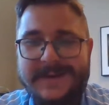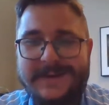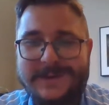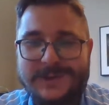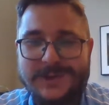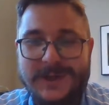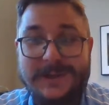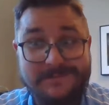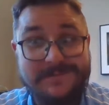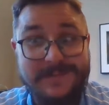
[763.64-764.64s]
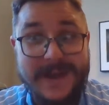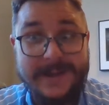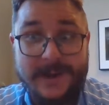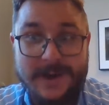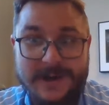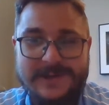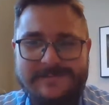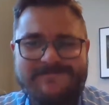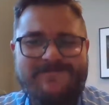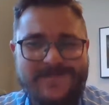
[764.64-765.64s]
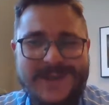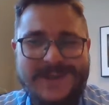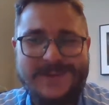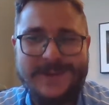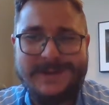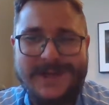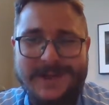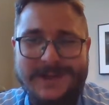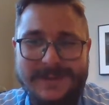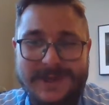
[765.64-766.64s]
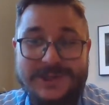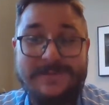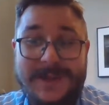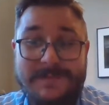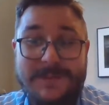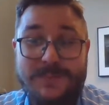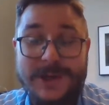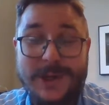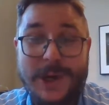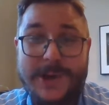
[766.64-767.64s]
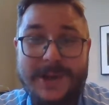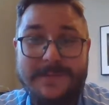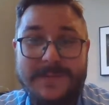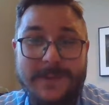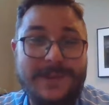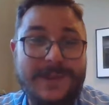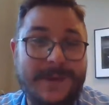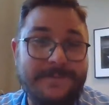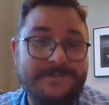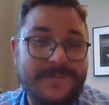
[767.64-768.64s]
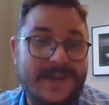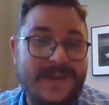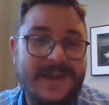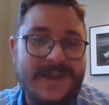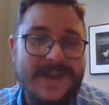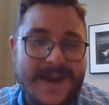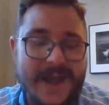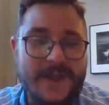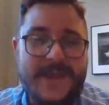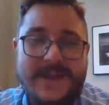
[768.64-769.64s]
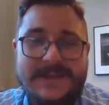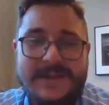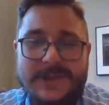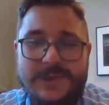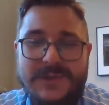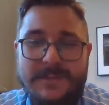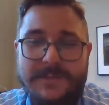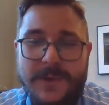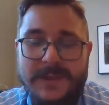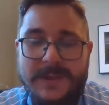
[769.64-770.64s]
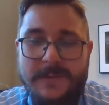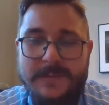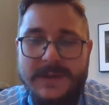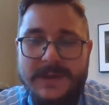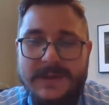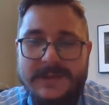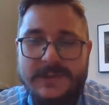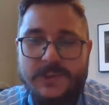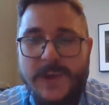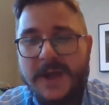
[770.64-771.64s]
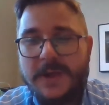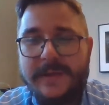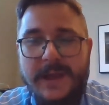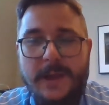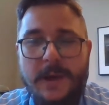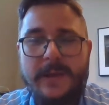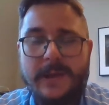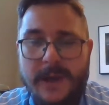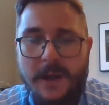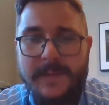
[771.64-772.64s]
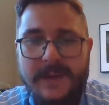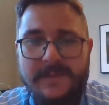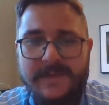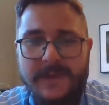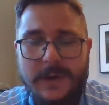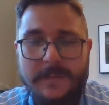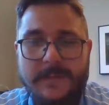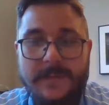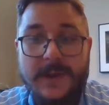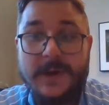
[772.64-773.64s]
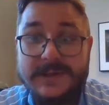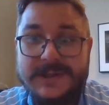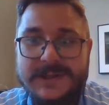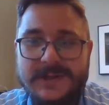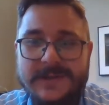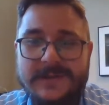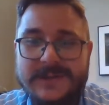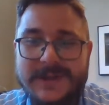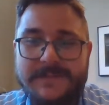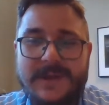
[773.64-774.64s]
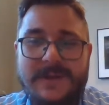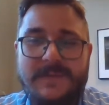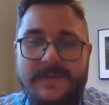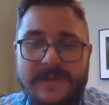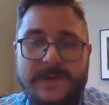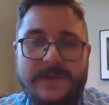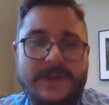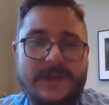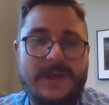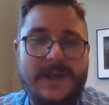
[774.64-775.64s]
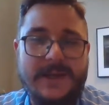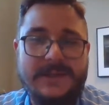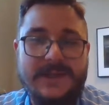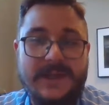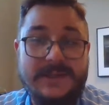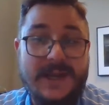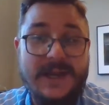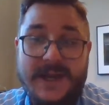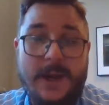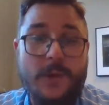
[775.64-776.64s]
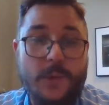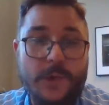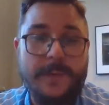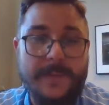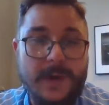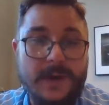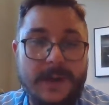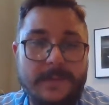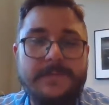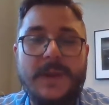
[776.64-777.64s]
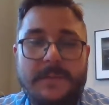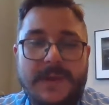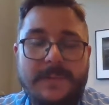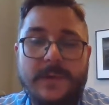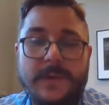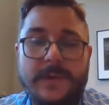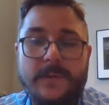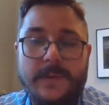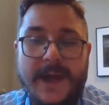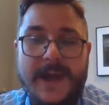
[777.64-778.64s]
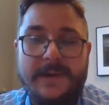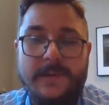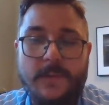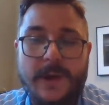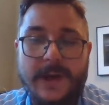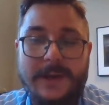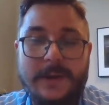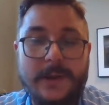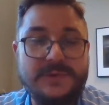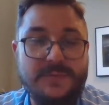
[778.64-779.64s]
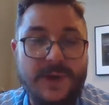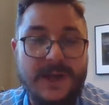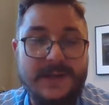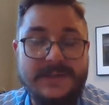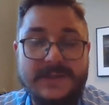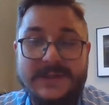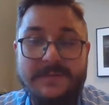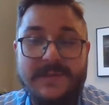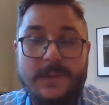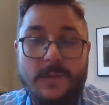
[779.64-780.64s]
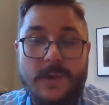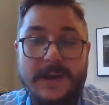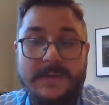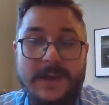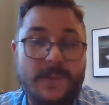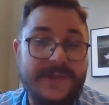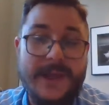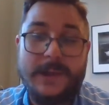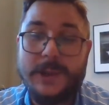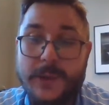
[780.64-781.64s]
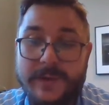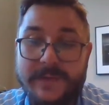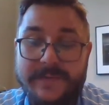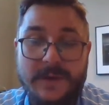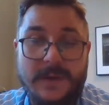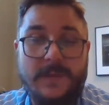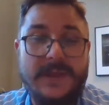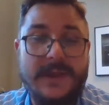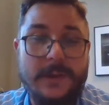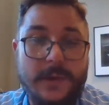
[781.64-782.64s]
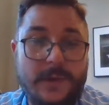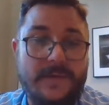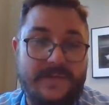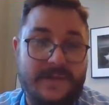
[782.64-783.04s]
industry by and large doesn't really tell us much. It'd be pretty hard to compete with them. Now, that is an interesting point, though, because while they are the dominant firm, there is still something to be filled in the United States and now a world market. People not wanting those brands. They want that local feel, they want that local